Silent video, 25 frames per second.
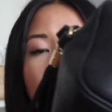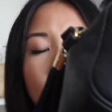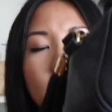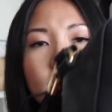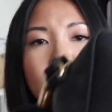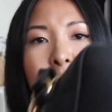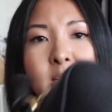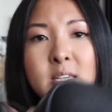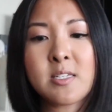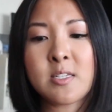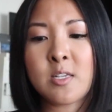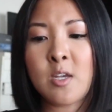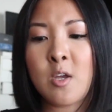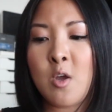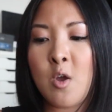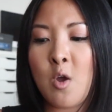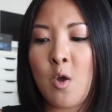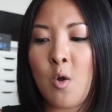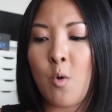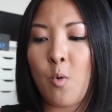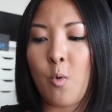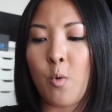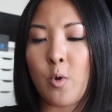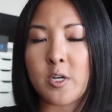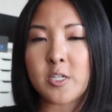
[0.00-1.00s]
this,
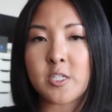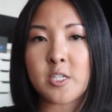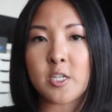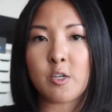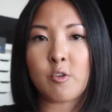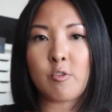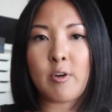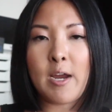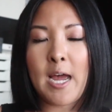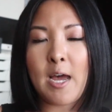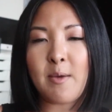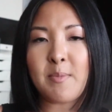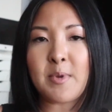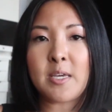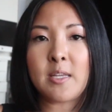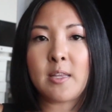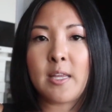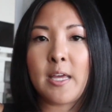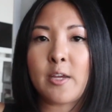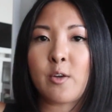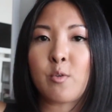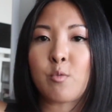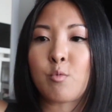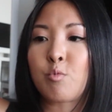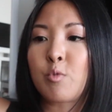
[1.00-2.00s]
or to grab it
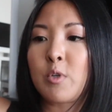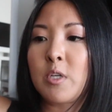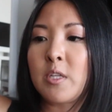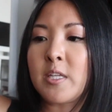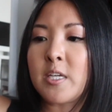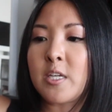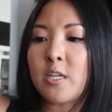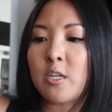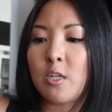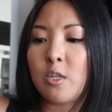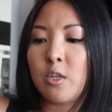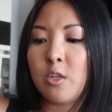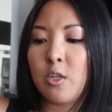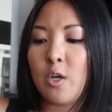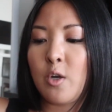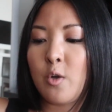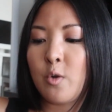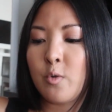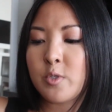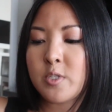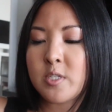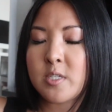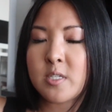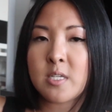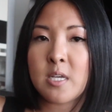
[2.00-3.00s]
like really
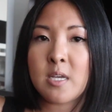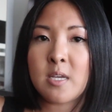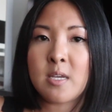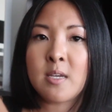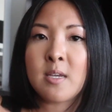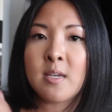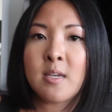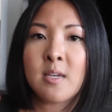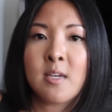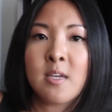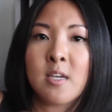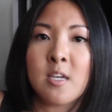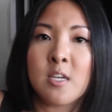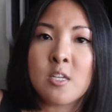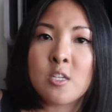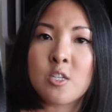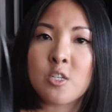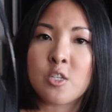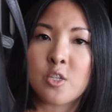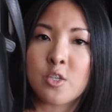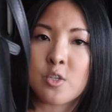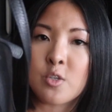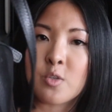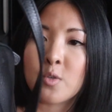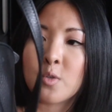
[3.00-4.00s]
close
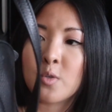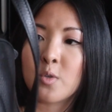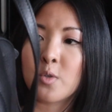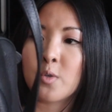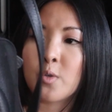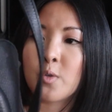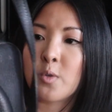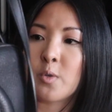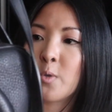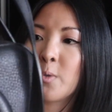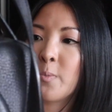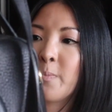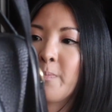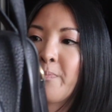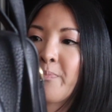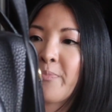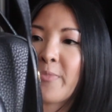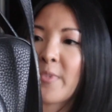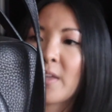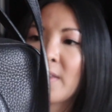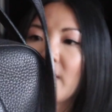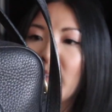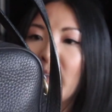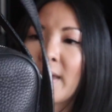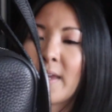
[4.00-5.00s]
to
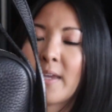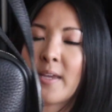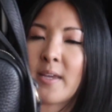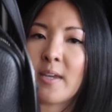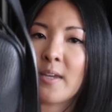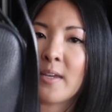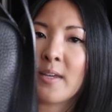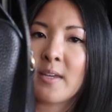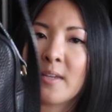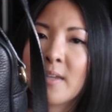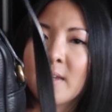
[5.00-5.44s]
like